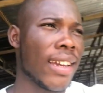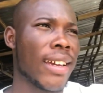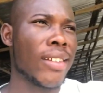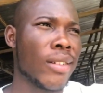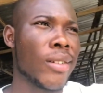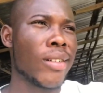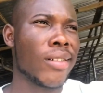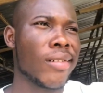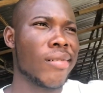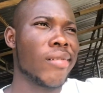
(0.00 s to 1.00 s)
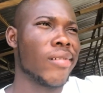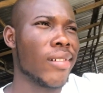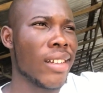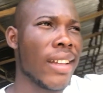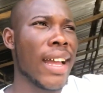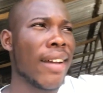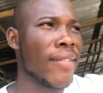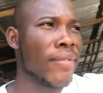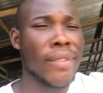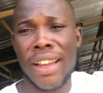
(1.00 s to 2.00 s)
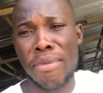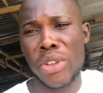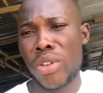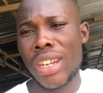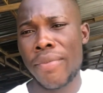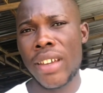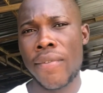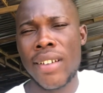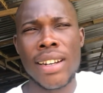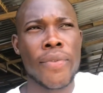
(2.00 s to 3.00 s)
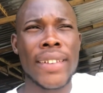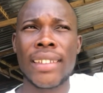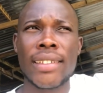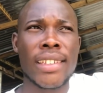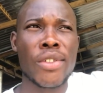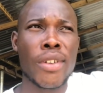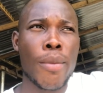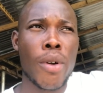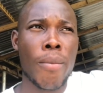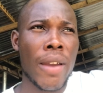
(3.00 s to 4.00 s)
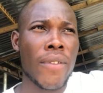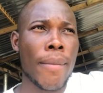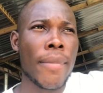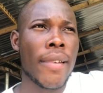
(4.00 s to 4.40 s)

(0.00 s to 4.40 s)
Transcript: you know, I've been doing a very fantastic job on my farm.